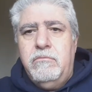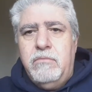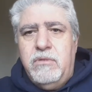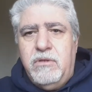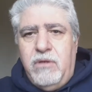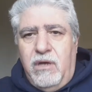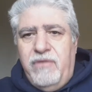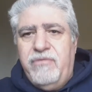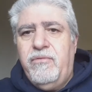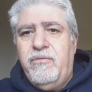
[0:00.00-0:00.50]

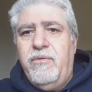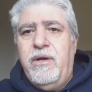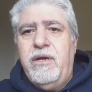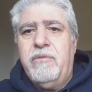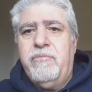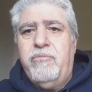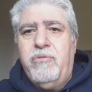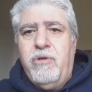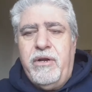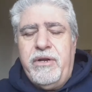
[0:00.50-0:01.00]

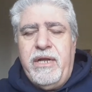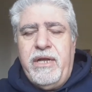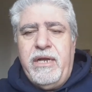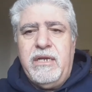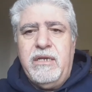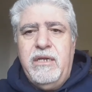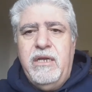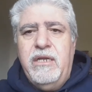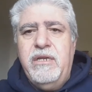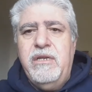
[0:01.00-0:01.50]
software
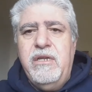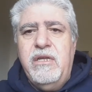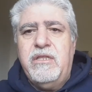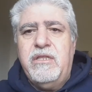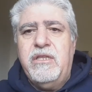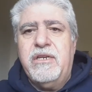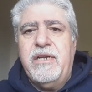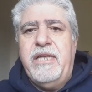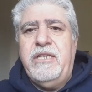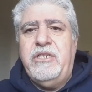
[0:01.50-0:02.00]
product, and
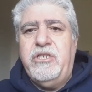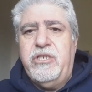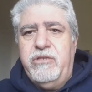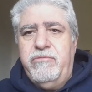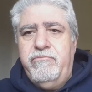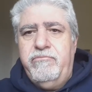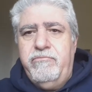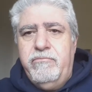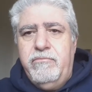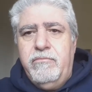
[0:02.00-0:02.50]

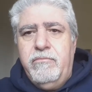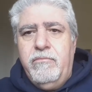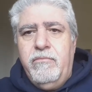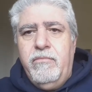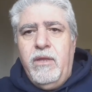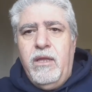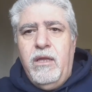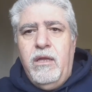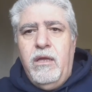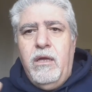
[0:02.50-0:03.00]
iteration,
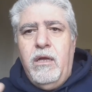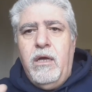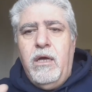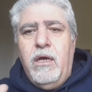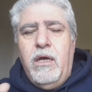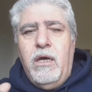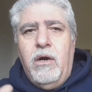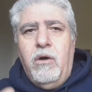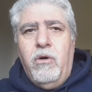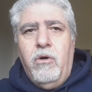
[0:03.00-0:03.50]

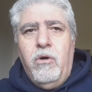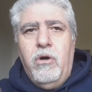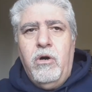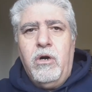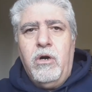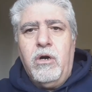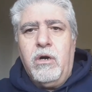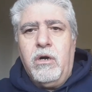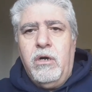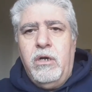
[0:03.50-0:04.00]

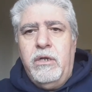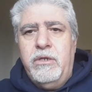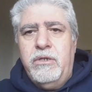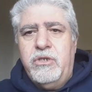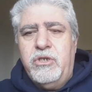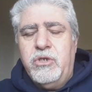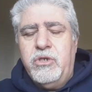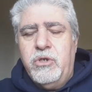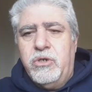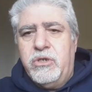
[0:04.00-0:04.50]
or
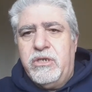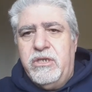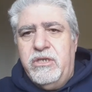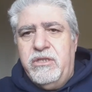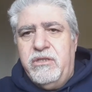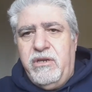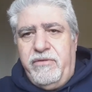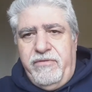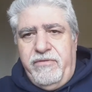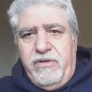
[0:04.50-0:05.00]
in short
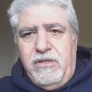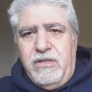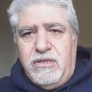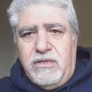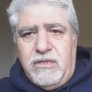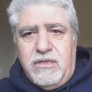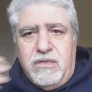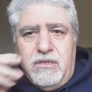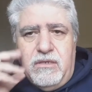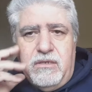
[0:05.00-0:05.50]

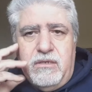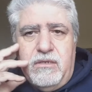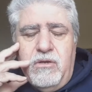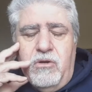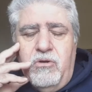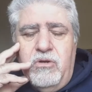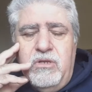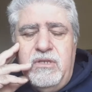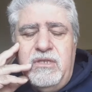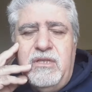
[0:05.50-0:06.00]
intervals.
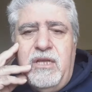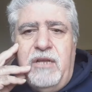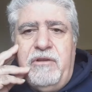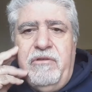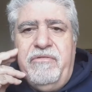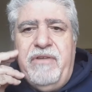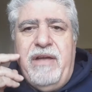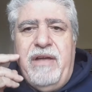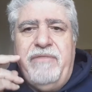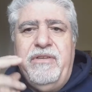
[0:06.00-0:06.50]
So instead
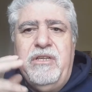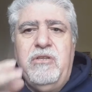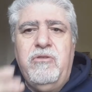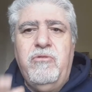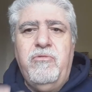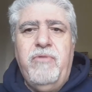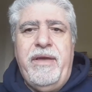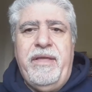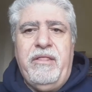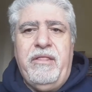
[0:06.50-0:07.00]
of having
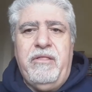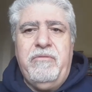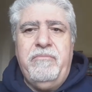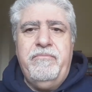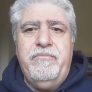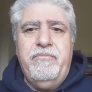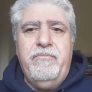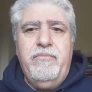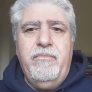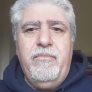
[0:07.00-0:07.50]
to wait,
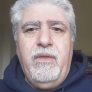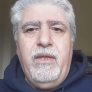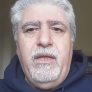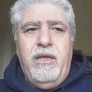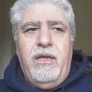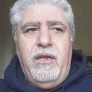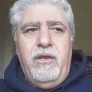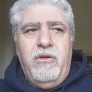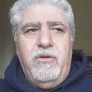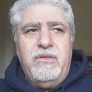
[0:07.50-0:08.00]

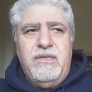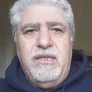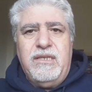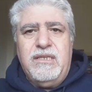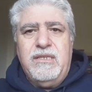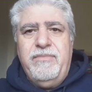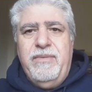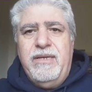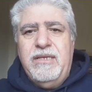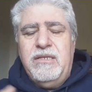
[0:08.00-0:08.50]

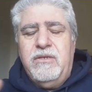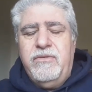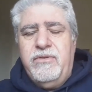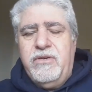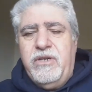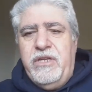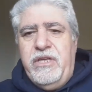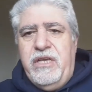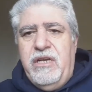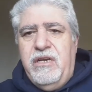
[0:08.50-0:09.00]
6 months
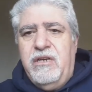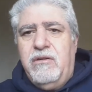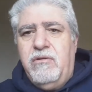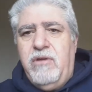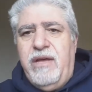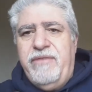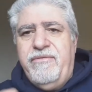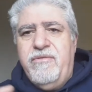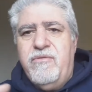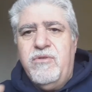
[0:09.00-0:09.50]
or a year
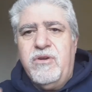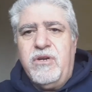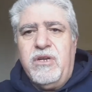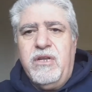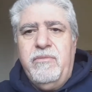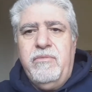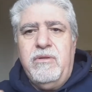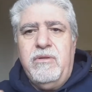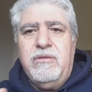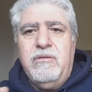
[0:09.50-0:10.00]
to have a
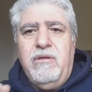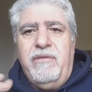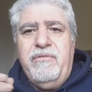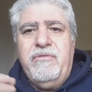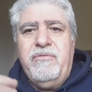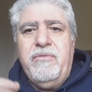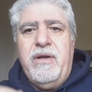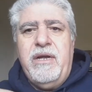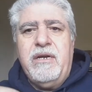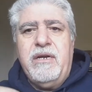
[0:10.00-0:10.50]
workable
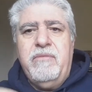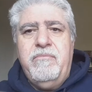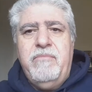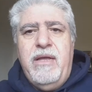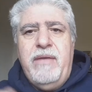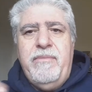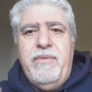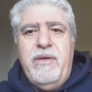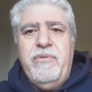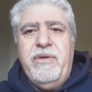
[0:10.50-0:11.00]
software,
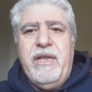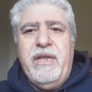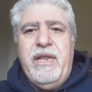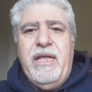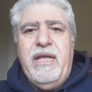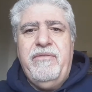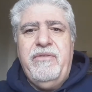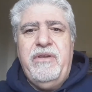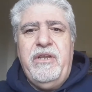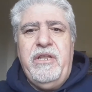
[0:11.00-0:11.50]
maybe we can
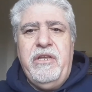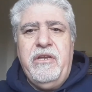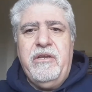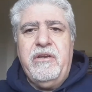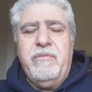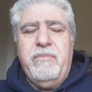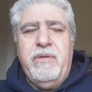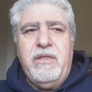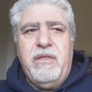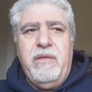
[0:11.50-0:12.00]
have an
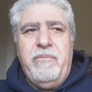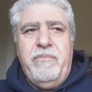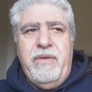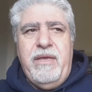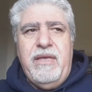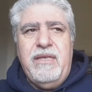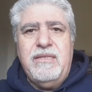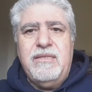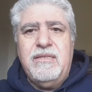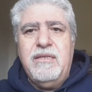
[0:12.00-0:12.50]
increment, a
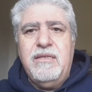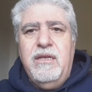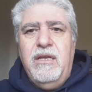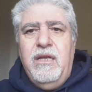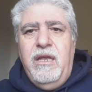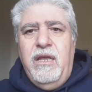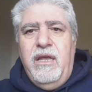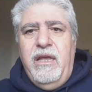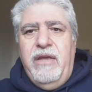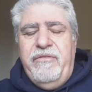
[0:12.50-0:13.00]
piece,
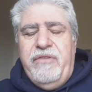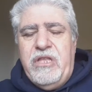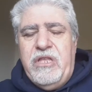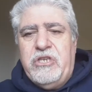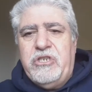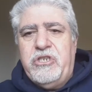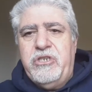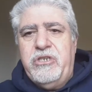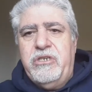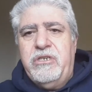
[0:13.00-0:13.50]
a
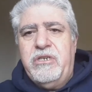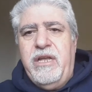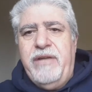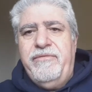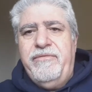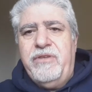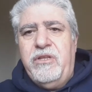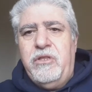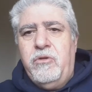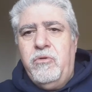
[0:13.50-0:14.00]
feature
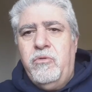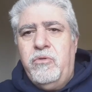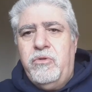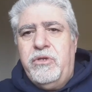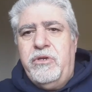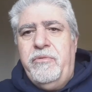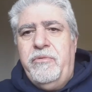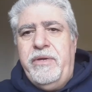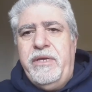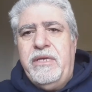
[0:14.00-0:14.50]
every 2,
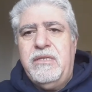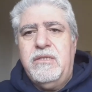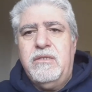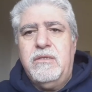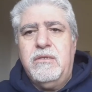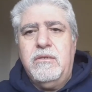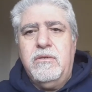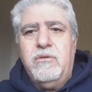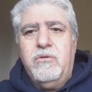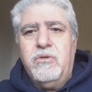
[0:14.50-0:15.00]
3
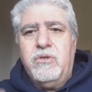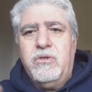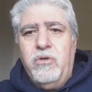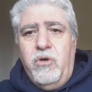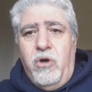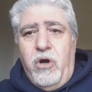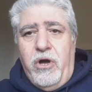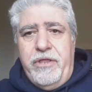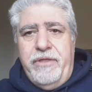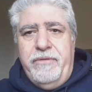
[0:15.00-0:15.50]
weeks or
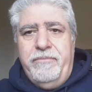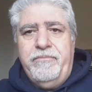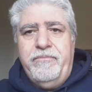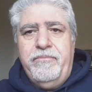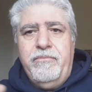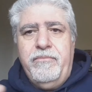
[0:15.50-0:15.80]
so on.